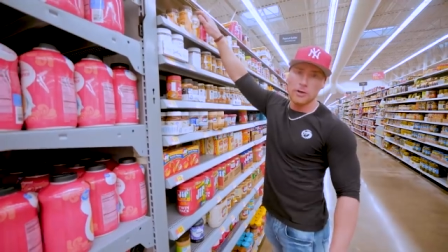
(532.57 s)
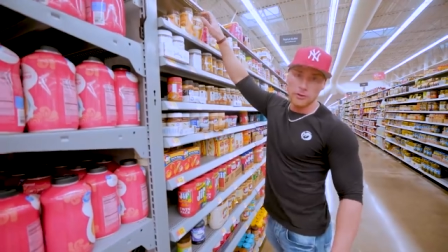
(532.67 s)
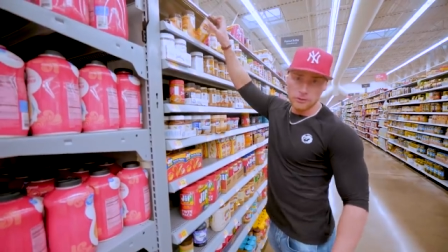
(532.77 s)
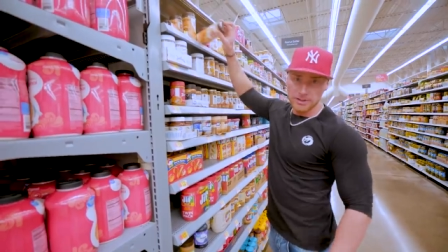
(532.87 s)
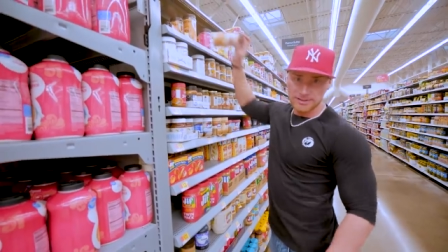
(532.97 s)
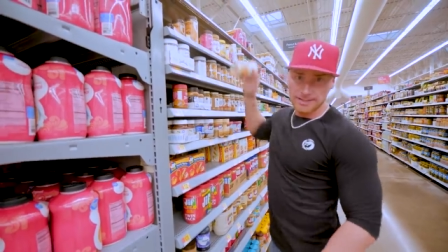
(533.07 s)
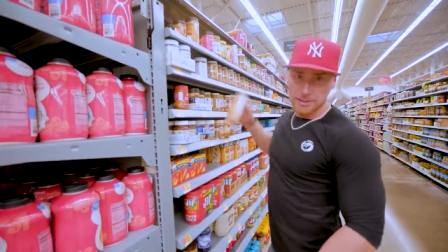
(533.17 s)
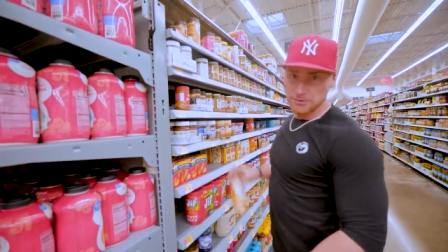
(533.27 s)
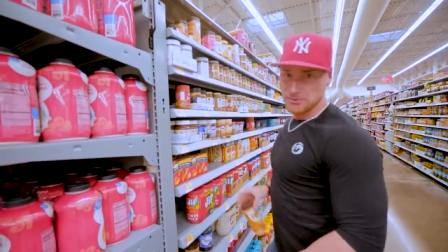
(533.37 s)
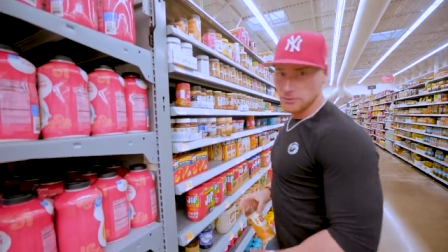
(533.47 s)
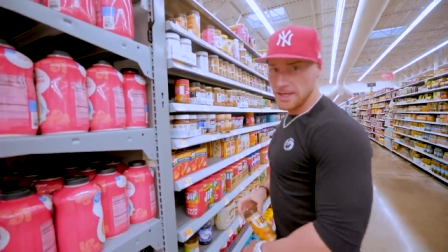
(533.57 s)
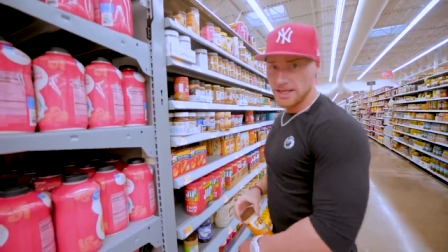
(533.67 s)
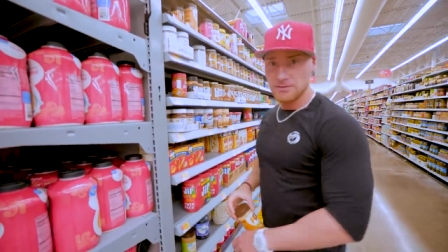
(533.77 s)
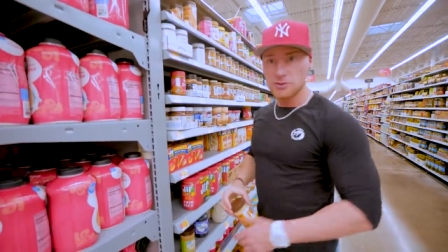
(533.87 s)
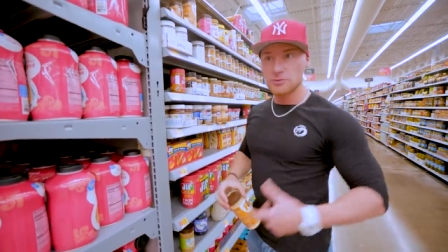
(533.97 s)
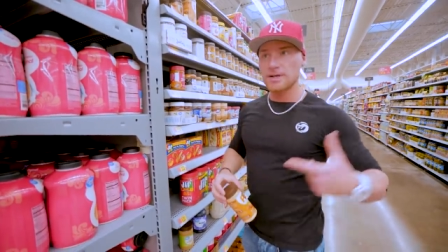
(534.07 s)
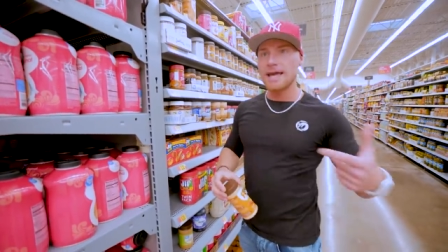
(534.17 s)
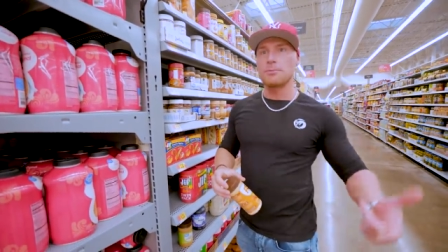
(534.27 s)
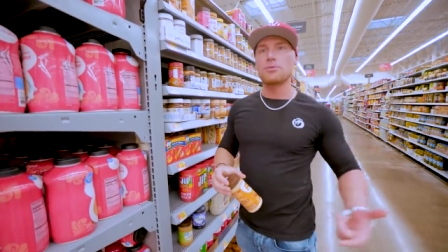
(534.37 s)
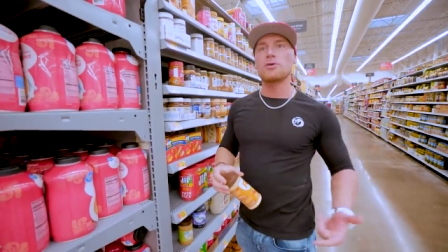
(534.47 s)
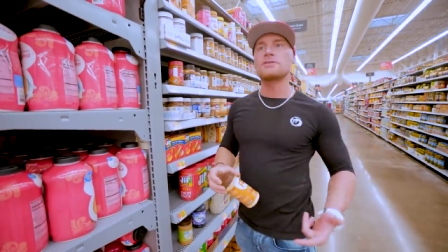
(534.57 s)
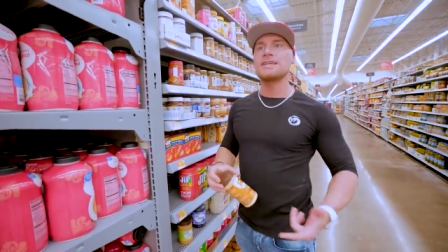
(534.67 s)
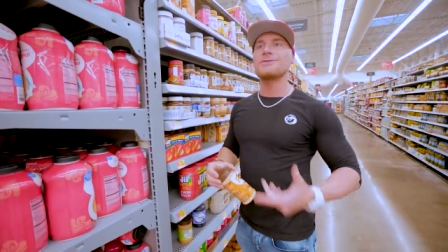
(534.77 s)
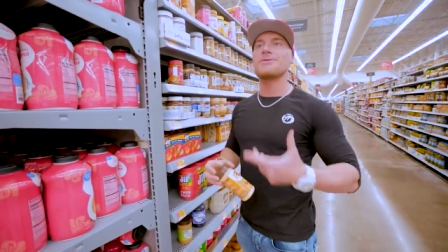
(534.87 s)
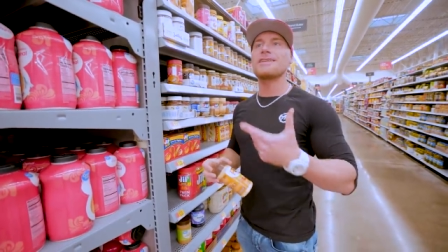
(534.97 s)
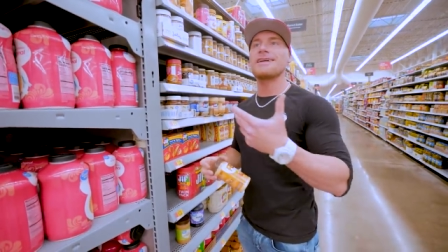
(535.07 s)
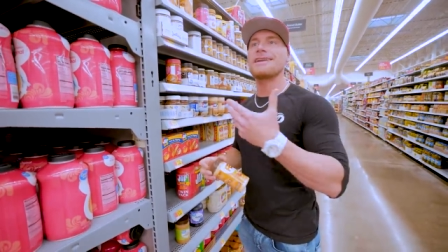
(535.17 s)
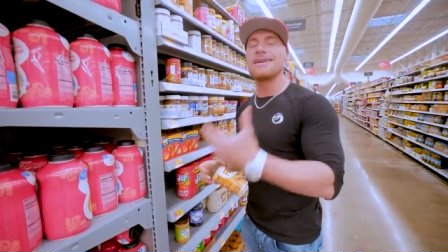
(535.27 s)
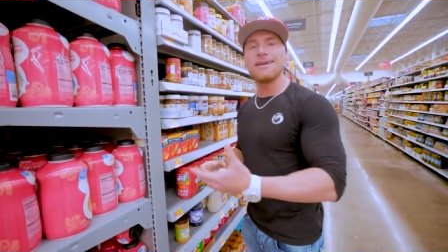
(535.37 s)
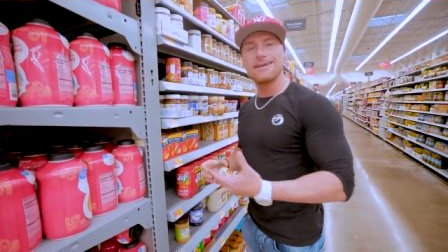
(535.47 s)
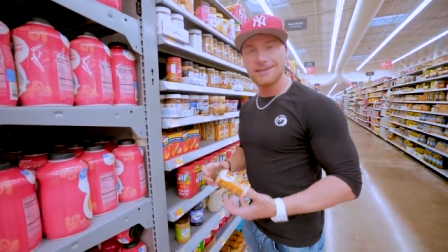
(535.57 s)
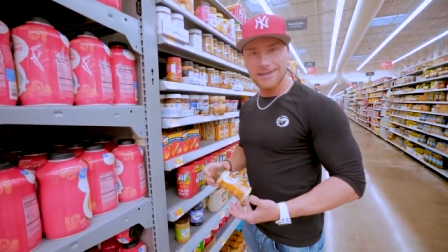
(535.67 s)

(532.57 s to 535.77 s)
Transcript: Another quick staple too, man. If you just want to add protein with none of the